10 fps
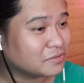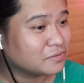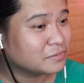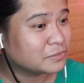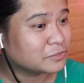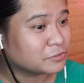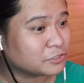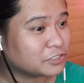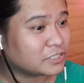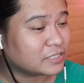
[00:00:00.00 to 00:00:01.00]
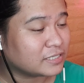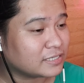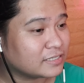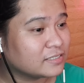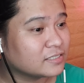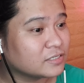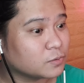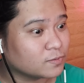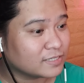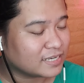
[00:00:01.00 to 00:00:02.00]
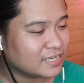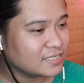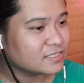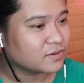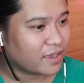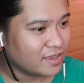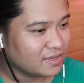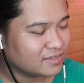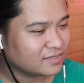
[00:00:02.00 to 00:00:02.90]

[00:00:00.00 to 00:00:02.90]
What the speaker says: Oh, she is an oldies, okay.